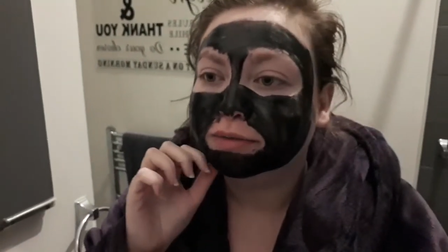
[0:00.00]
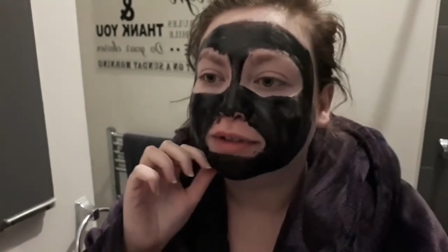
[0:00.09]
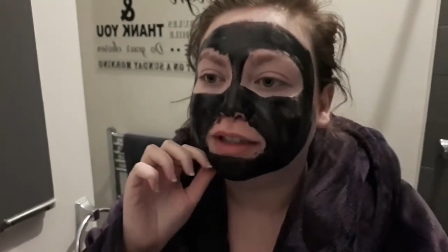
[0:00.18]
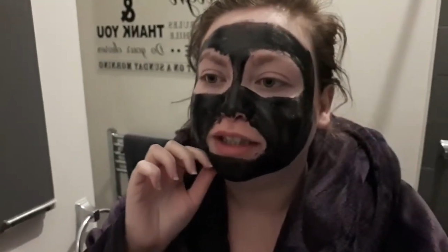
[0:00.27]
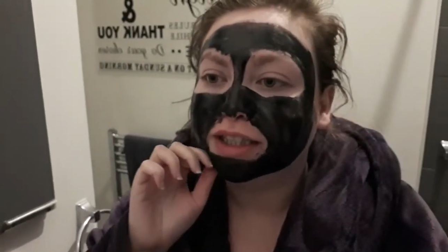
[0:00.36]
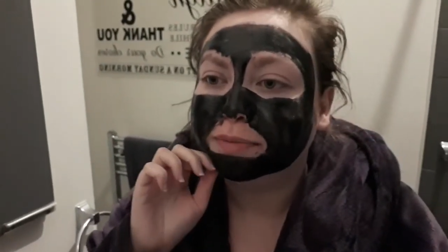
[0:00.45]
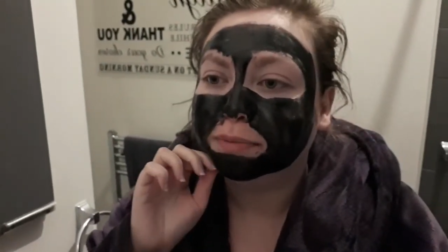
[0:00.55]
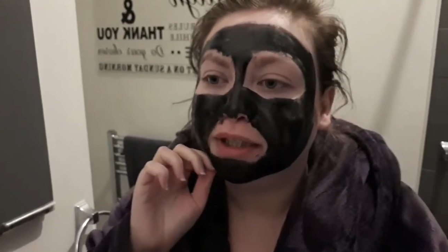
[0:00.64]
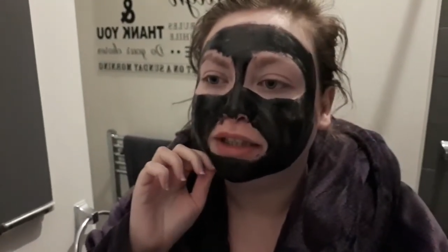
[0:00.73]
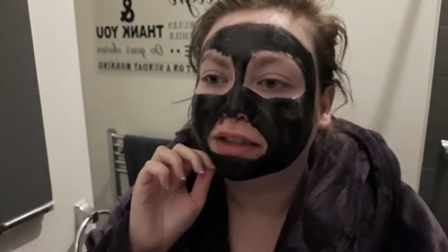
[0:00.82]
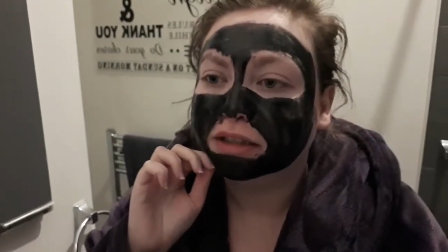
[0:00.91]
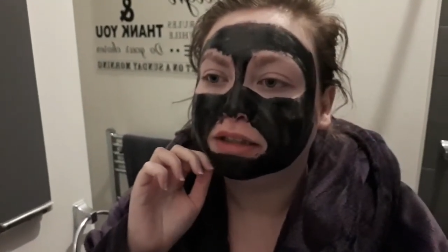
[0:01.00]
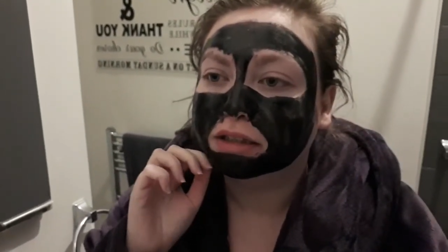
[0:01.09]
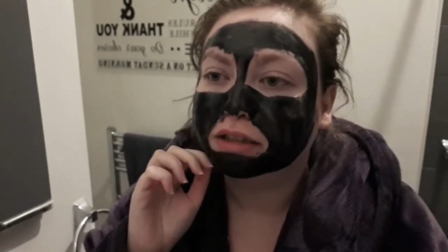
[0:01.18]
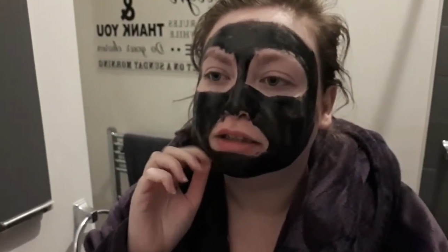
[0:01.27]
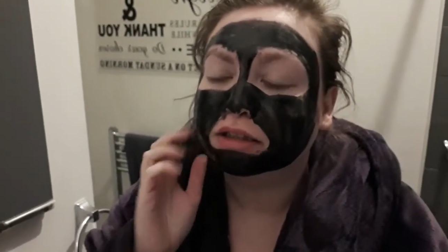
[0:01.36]
and it's
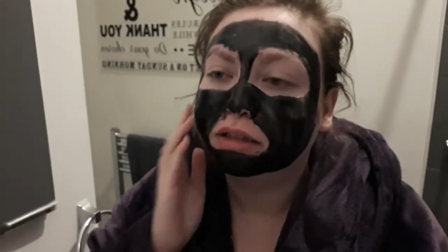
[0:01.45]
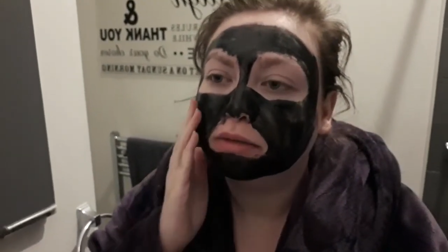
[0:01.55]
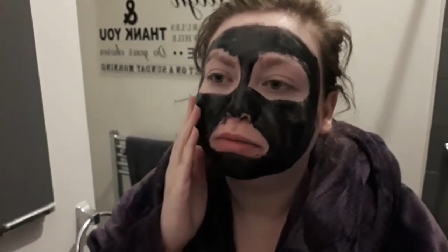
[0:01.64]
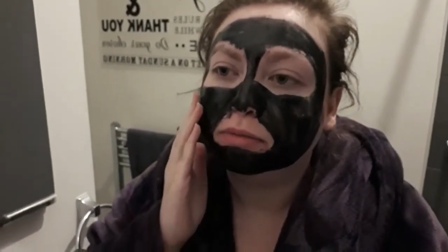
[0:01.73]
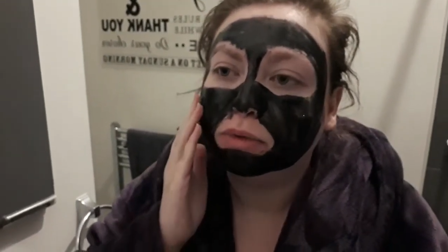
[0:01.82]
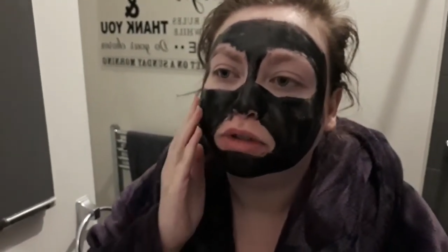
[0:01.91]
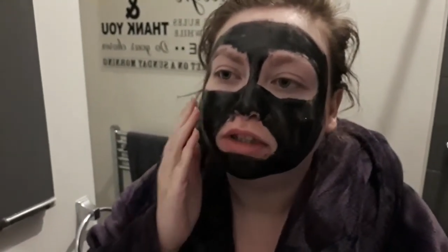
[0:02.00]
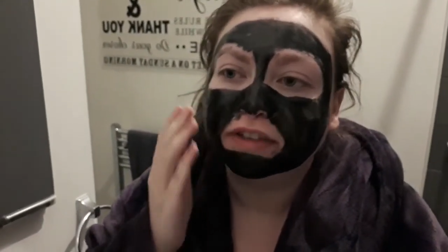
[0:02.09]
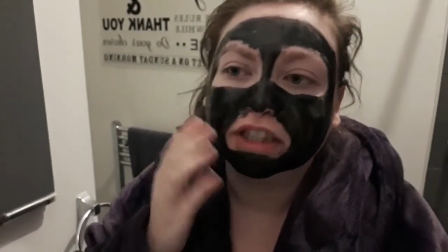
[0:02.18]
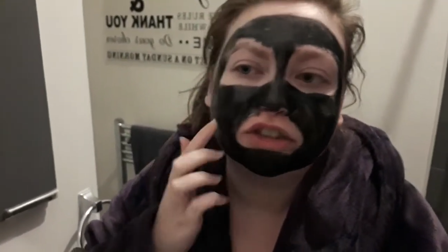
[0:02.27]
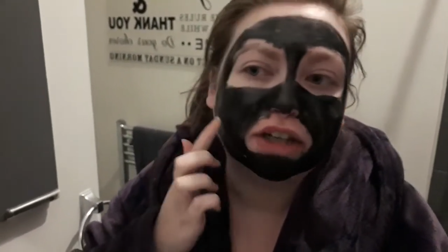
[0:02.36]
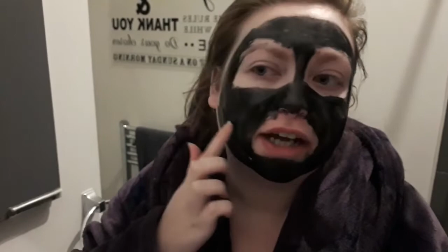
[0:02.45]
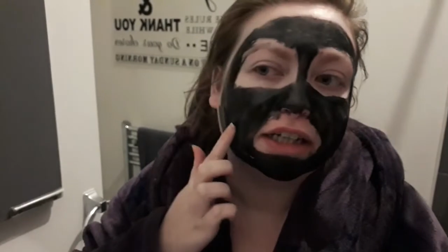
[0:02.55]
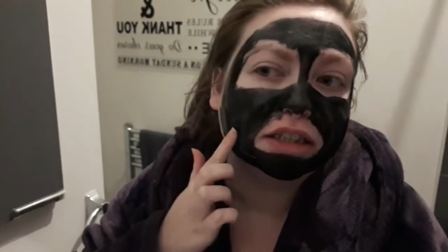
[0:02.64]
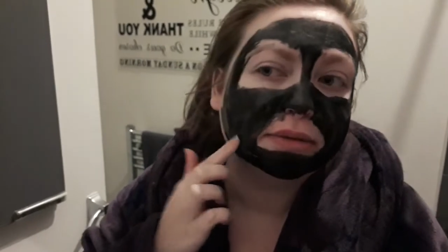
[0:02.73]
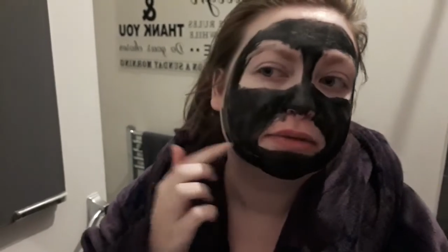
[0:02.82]
been, most of it's dry,
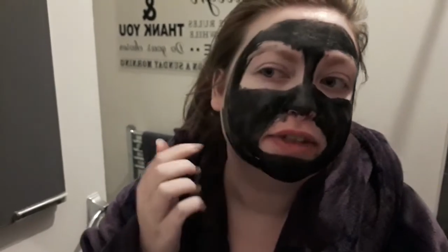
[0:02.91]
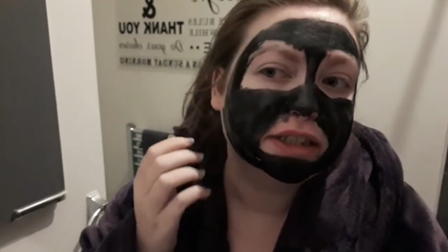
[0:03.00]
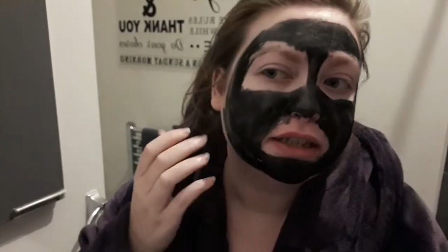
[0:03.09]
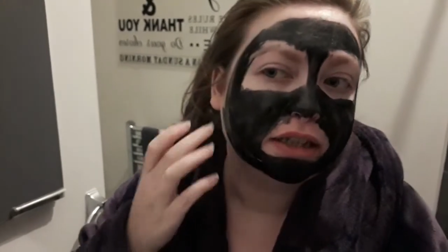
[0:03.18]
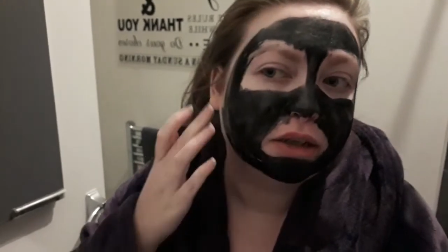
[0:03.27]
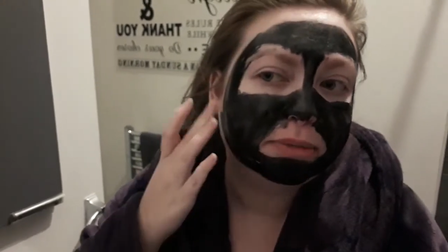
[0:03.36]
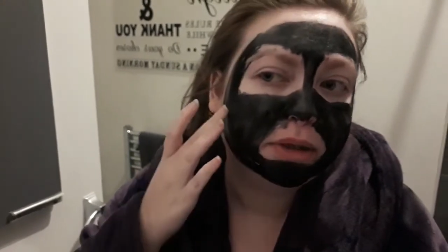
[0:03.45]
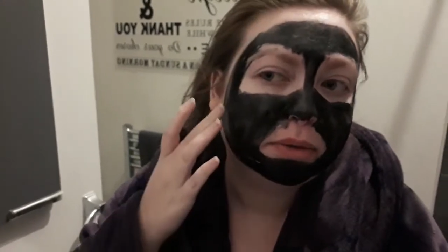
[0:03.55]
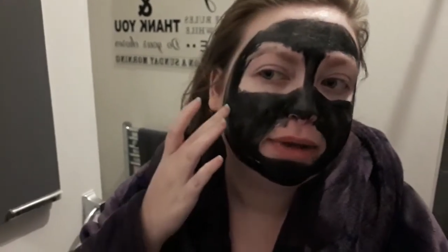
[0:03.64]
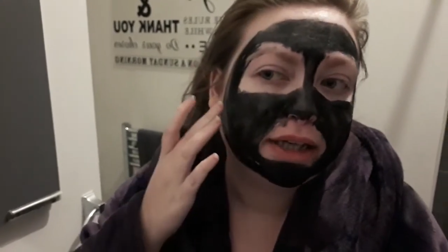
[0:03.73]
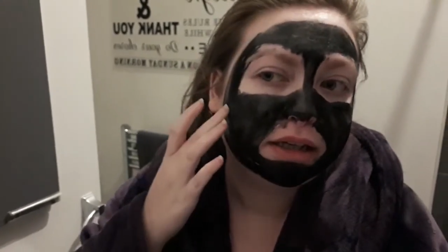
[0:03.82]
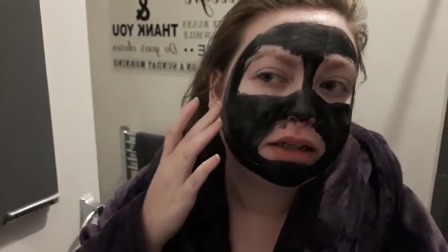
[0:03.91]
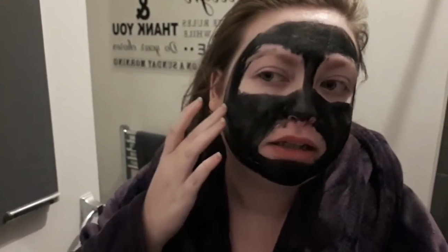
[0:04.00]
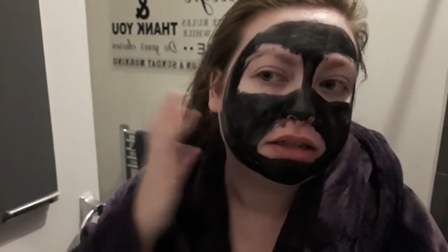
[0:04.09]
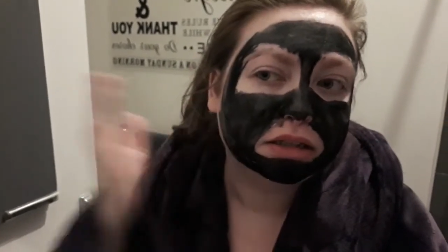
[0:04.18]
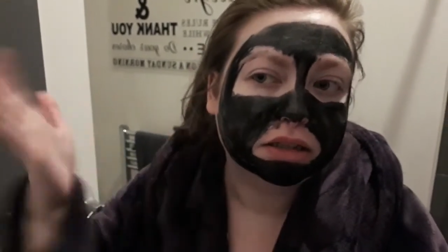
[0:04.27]
some of it's a little bit wet.
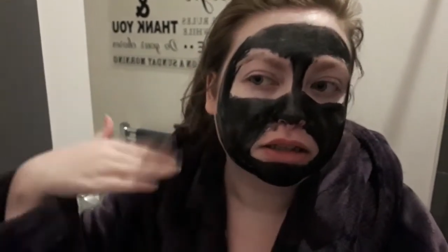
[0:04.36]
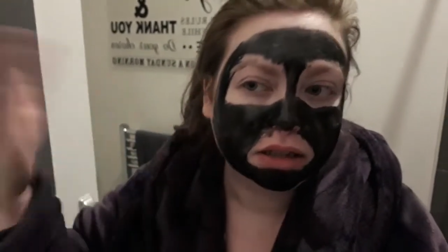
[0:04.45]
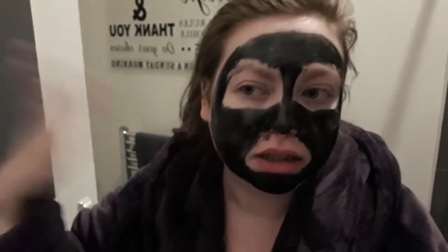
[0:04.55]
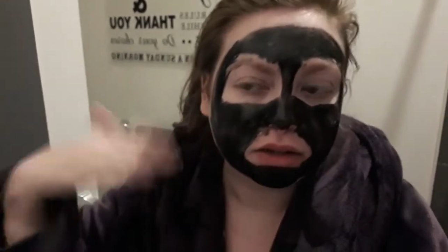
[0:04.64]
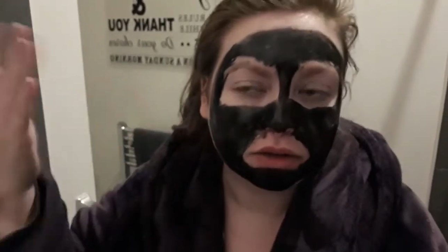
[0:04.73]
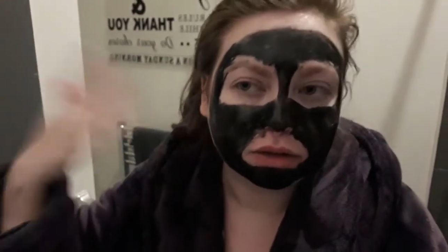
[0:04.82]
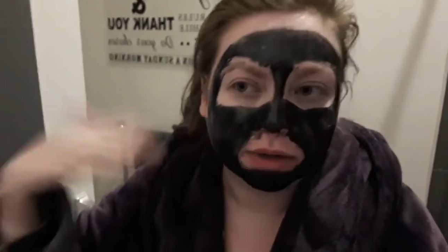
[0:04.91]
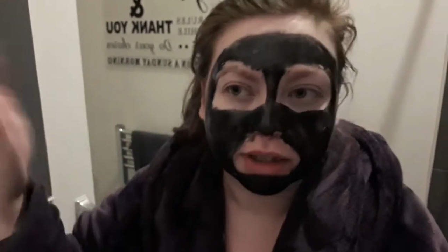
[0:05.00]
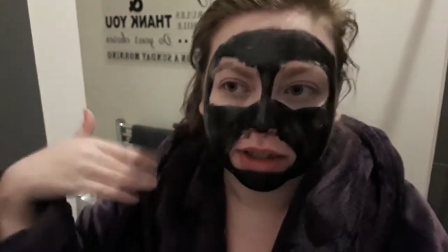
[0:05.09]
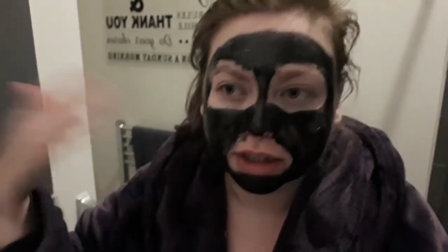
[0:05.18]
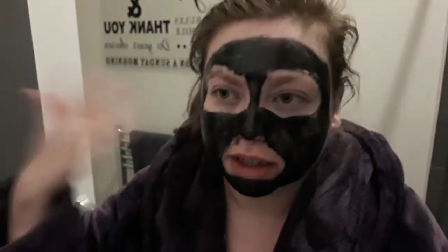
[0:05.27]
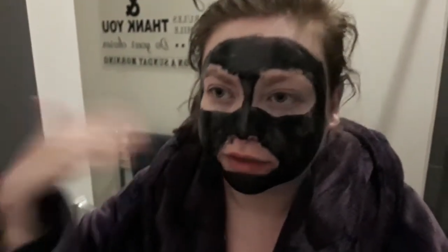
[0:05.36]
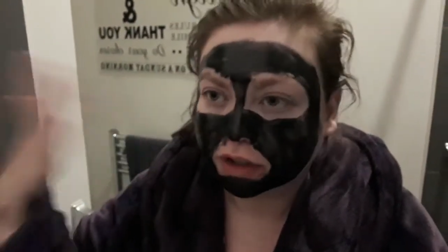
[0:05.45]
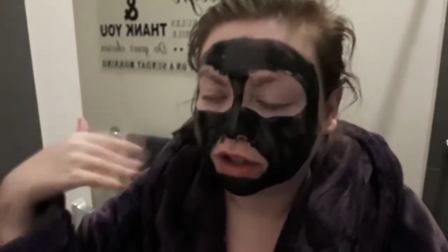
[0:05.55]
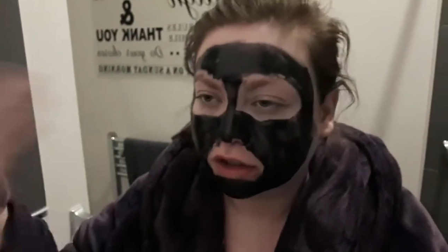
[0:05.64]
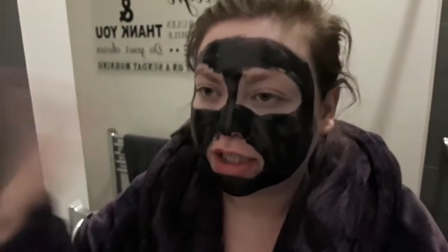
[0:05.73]
I don't know whether to leave it
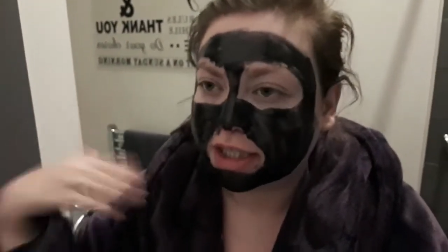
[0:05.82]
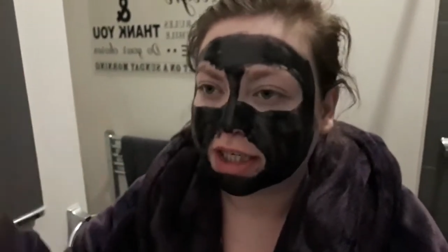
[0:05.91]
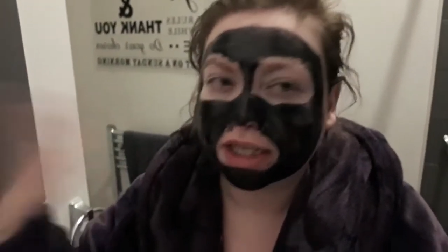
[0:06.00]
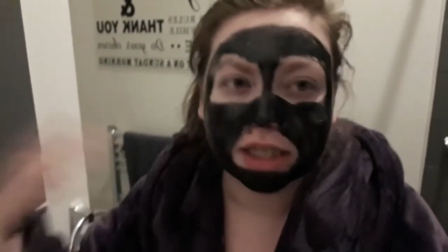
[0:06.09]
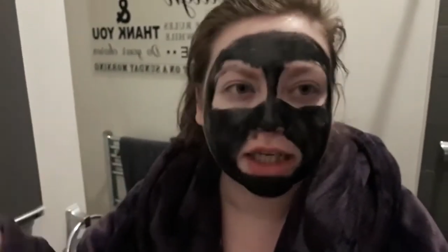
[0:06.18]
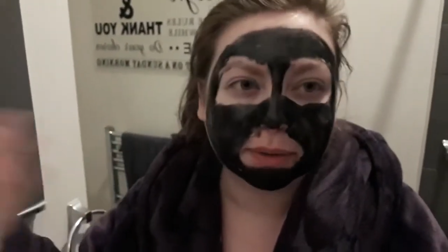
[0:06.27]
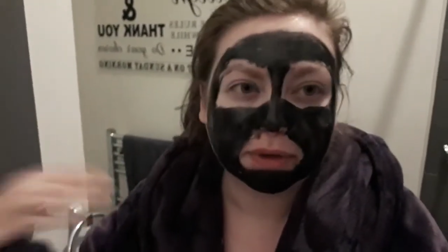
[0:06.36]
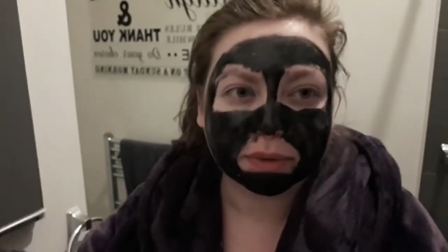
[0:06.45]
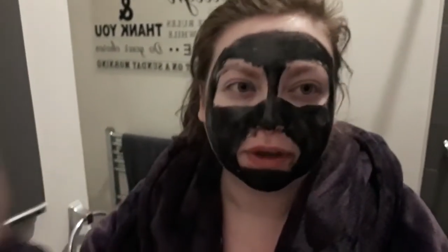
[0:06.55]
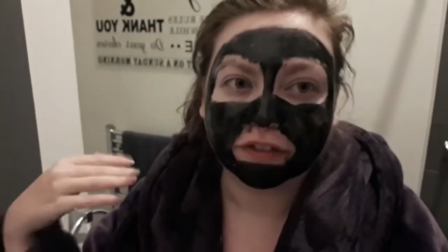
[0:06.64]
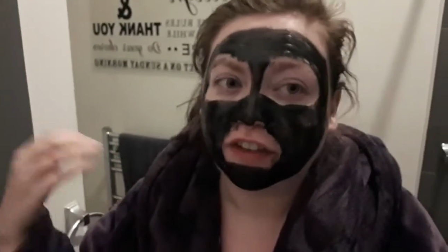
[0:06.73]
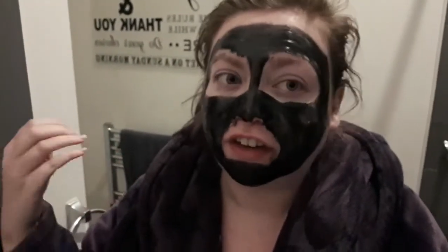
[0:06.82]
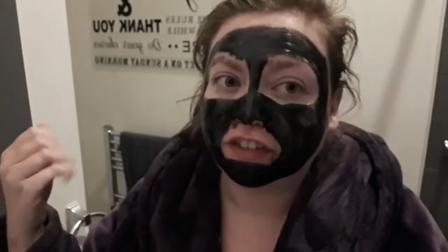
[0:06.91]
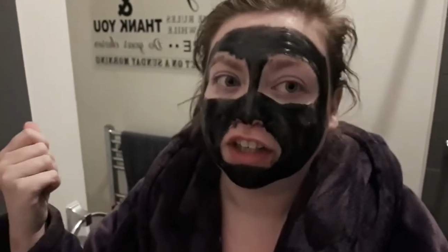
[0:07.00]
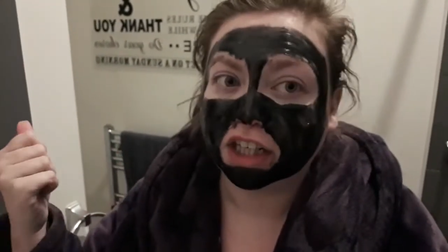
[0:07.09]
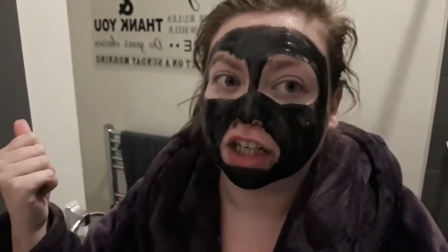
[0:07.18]
or not. It says like between
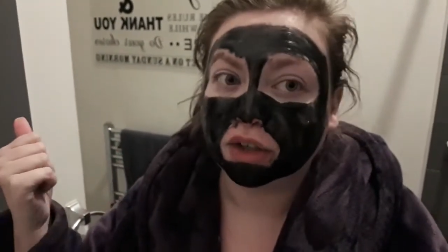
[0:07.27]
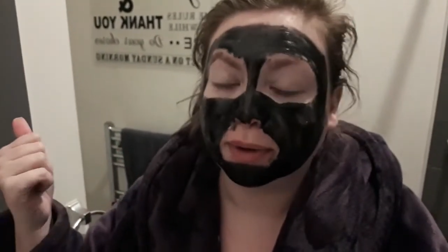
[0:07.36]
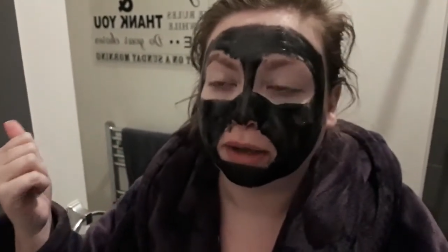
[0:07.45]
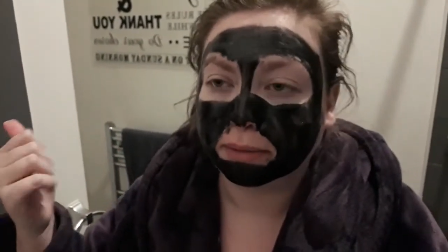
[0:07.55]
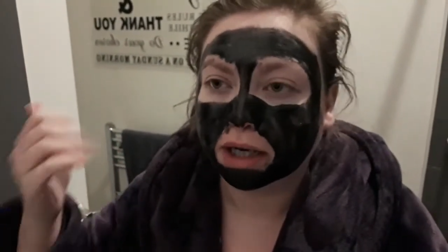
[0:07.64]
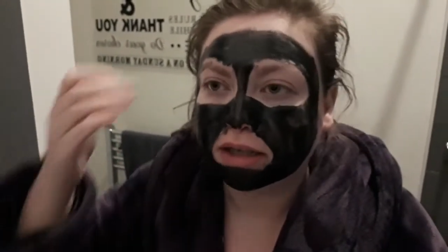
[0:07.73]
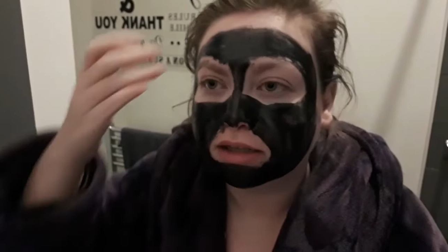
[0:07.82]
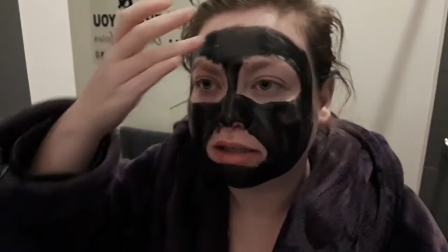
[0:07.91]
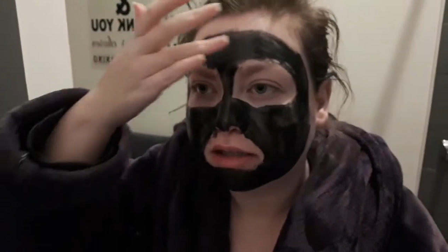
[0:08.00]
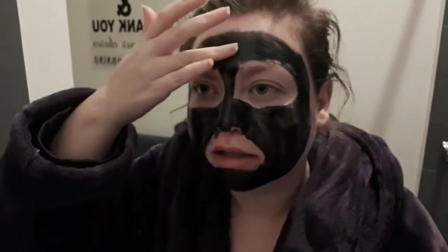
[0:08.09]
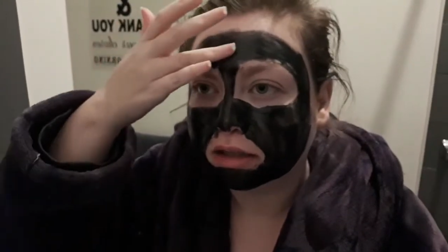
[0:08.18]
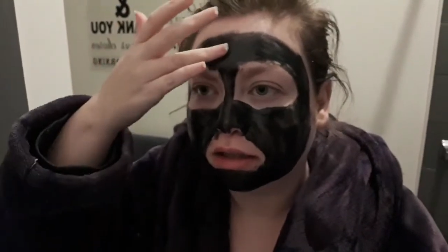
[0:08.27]
15 and 20 minutes.